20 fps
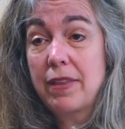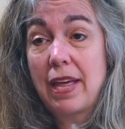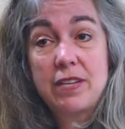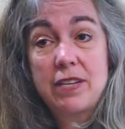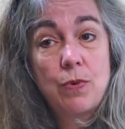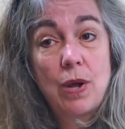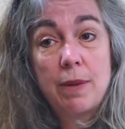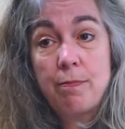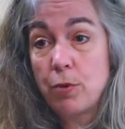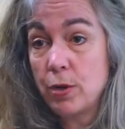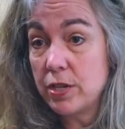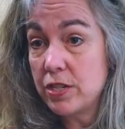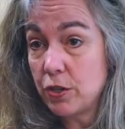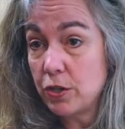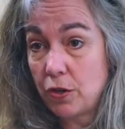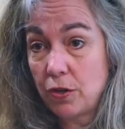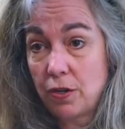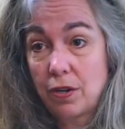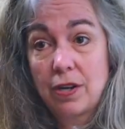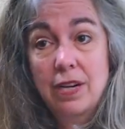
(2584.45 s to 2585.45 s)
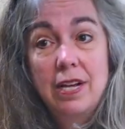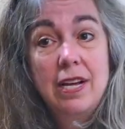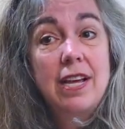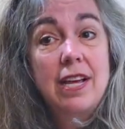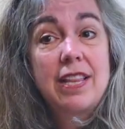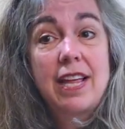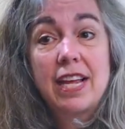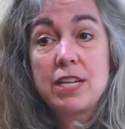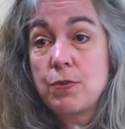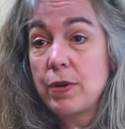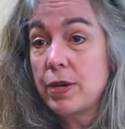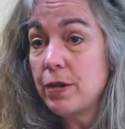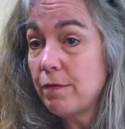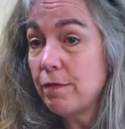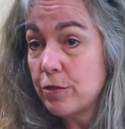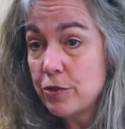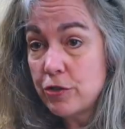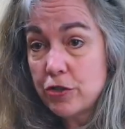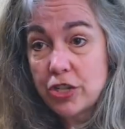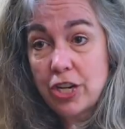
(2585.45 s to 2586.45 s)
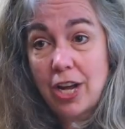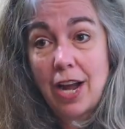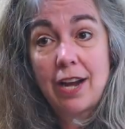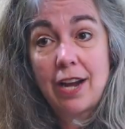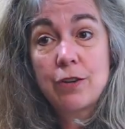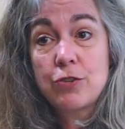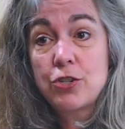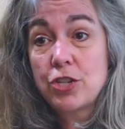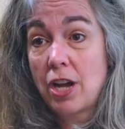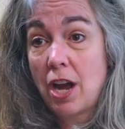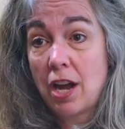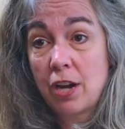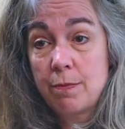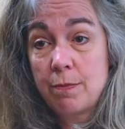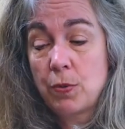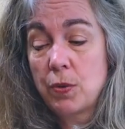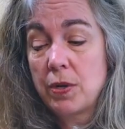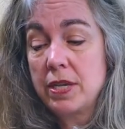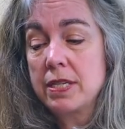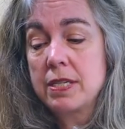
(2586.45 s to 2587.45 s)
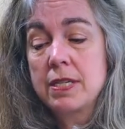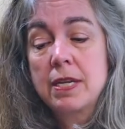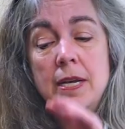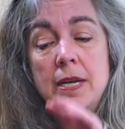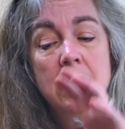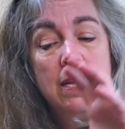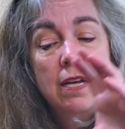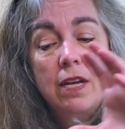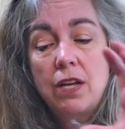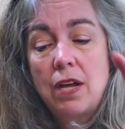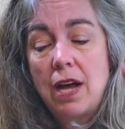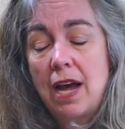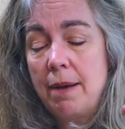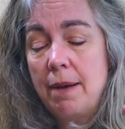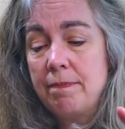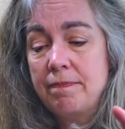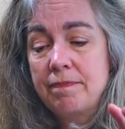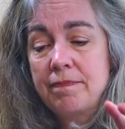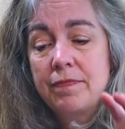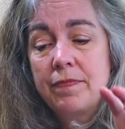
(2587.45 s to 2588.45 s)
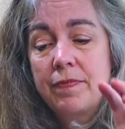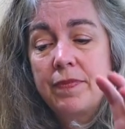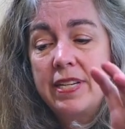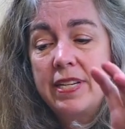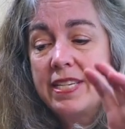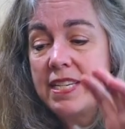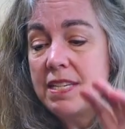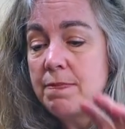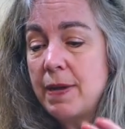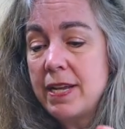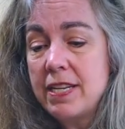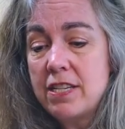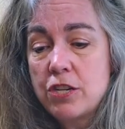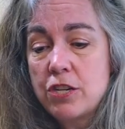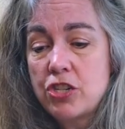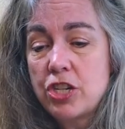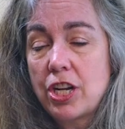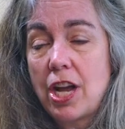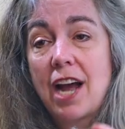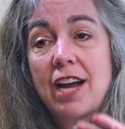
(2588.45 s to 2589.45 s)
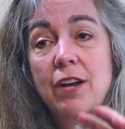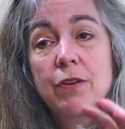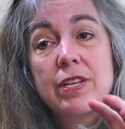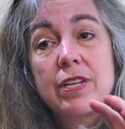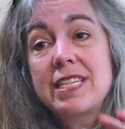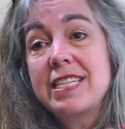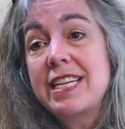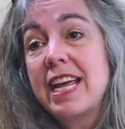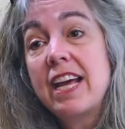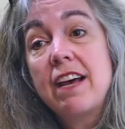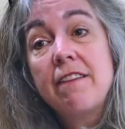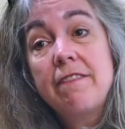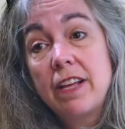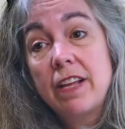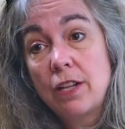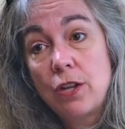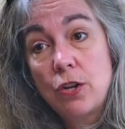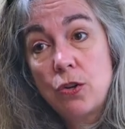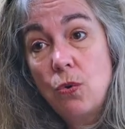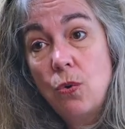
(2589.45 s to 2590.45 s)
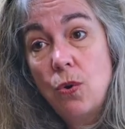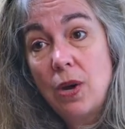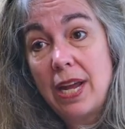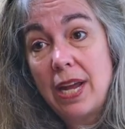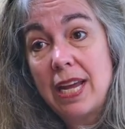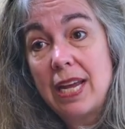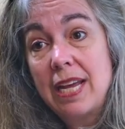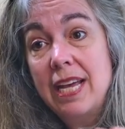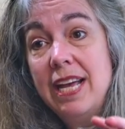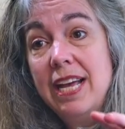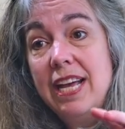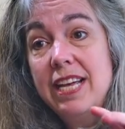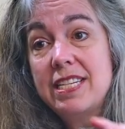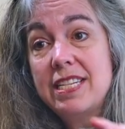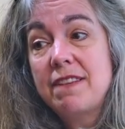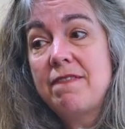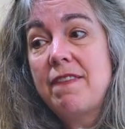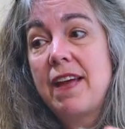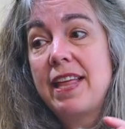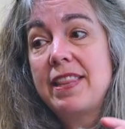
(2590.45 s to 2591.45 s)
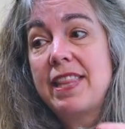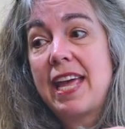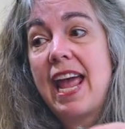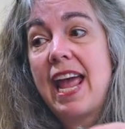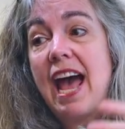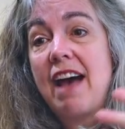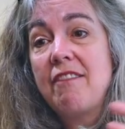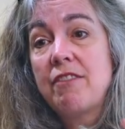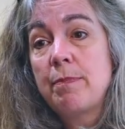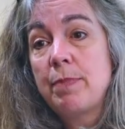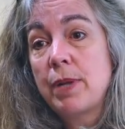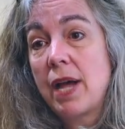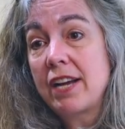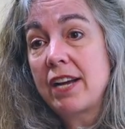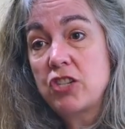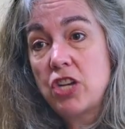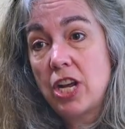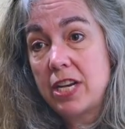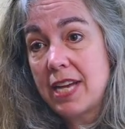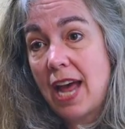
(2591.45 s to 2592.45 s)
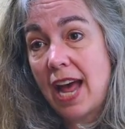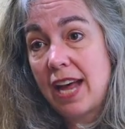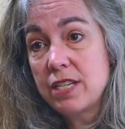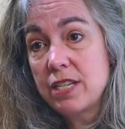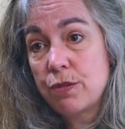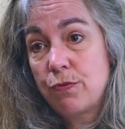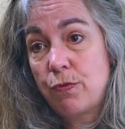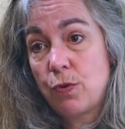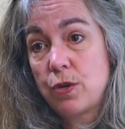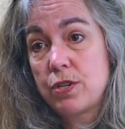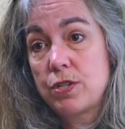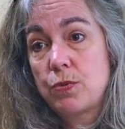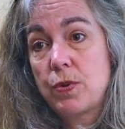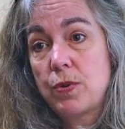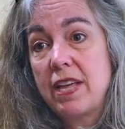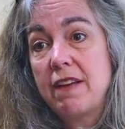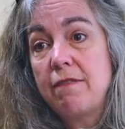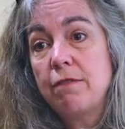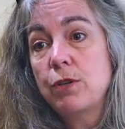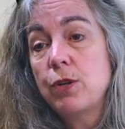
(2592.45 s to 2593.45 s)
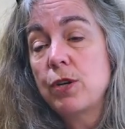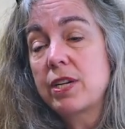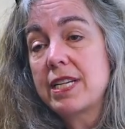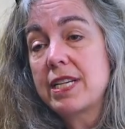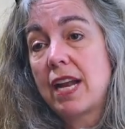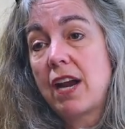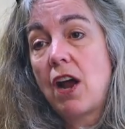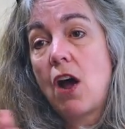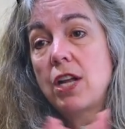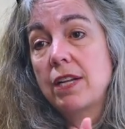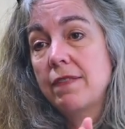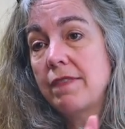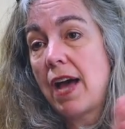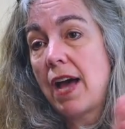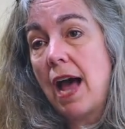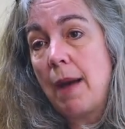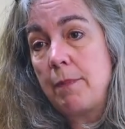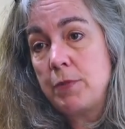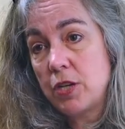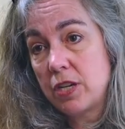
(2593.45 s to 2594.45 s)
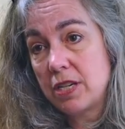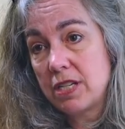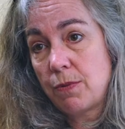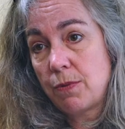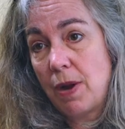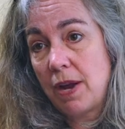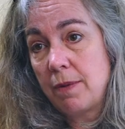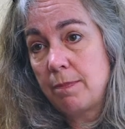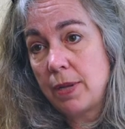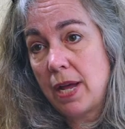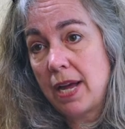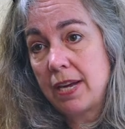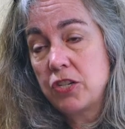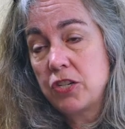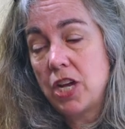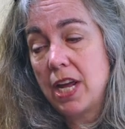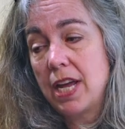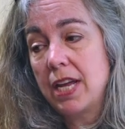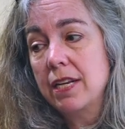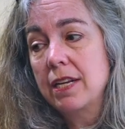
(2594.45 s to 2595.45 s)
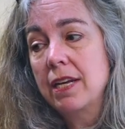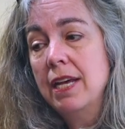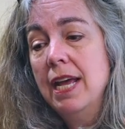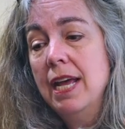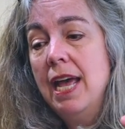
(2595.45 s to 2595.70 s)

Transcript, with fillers: That's why Pritzker, that's why University of Chicago, Chicago Boys, um, this is based in Chicago. The state of Illinois is they have a blockchain task force where they've looked at all of the options around blockchain.